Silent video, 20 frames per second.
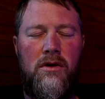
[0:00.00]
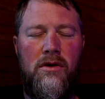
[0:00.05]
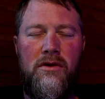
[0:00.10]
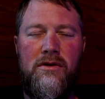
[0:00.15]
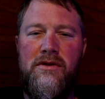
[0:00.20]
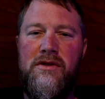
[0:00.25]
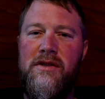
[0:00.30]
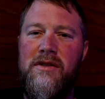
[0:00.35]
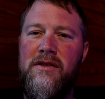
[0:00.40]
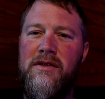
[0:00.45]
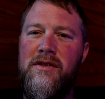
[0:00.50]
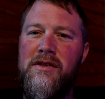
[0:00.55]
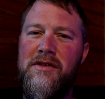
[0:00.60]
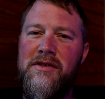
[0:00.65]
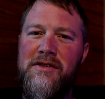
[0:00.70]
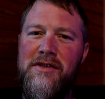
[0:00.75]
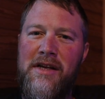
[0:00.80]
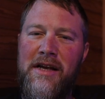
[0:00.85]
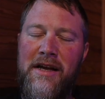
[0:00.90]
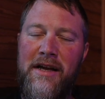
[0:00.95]
There's the
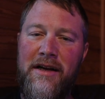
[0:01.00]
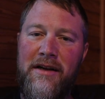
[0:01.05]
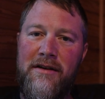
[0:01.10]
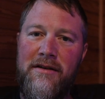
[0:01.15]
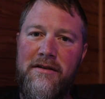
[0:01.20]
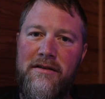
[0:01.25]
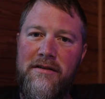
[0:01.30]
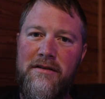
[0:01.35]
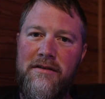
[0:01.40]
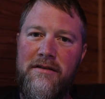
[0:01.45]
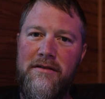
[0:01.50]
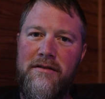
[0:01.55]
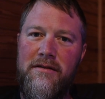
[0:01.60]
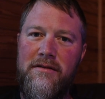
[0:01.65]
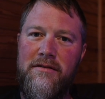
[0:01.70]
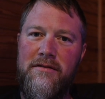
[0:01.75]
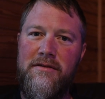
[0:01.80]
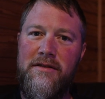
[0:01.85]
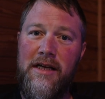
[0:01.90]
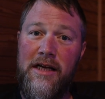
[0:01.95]
saying,
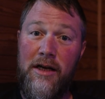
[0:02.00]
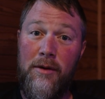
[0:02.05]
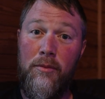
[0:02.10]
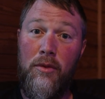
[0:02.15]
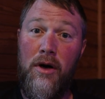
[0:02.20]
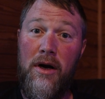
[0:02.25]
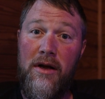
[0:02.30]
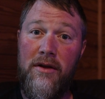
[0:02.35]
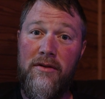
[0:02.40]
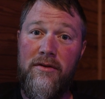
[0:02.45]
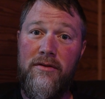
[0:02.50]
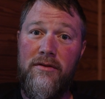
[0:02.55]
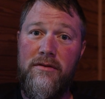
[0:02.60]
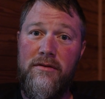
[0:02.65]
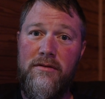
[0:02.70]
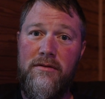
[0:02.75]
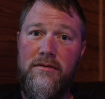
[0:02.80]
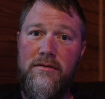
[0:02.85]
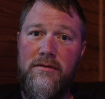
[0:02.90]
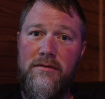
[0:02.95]
take a breath.
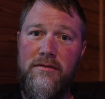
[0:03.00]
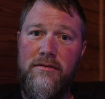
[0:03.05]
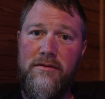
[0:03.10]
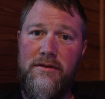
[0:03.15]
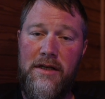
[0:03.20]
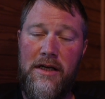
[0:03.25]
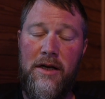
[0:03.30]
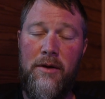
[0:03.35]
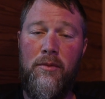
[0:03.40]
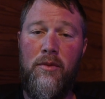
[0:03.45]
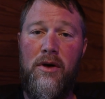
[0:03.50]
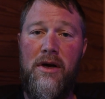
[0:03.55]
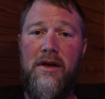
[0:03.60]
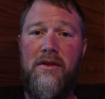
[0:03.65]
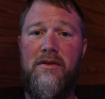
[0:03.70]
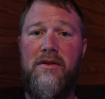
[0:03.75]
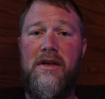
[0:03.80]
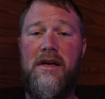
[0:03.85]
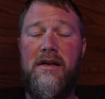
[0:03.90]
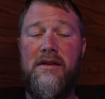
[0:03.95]
Take a
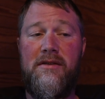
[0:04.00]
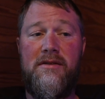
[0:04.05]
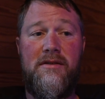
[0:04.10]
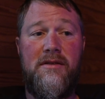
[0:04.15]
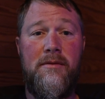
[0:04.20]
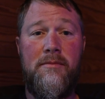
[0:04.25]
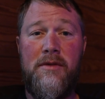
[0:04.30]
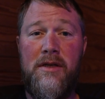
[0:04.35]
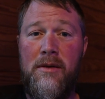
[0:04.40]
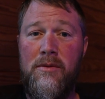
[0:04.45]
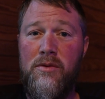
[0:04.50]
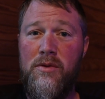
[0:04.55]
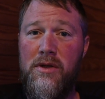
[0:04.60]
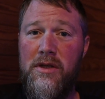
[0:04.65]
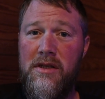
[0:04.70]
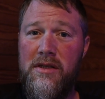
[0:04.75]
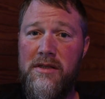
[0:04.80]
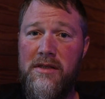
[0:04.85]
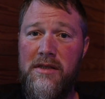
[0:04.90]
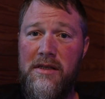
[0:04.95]
breath. Yes, sometimes we
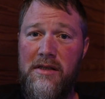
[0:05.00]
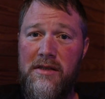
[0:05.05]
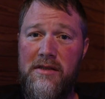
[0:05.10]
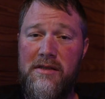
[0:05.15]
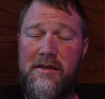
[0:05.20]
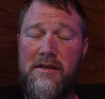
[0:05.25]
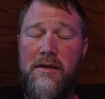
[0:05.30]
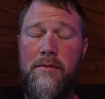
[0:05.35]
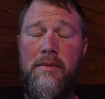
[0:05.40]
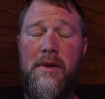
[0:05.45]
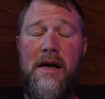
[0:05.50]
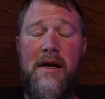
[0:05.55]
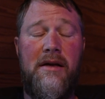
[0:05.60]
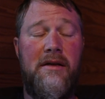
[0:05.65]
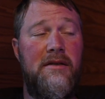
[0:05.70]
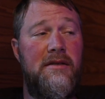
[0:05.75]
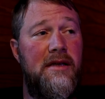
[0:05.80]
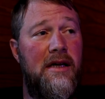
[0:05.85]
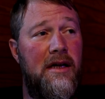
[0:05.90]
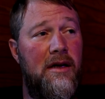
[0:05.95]
just need to sit back
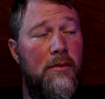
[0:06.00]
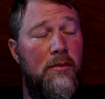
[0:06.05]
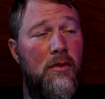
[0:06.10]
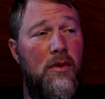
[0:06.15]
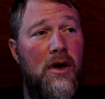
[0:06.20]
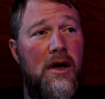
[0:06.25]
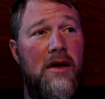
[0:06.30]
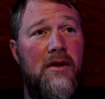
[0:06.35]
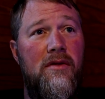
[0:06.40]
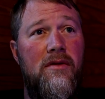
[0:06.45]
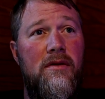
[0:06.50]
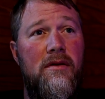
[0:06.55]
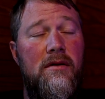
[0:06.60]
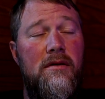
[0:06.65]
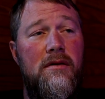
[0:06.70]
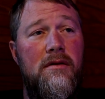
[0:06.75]
and take a breath.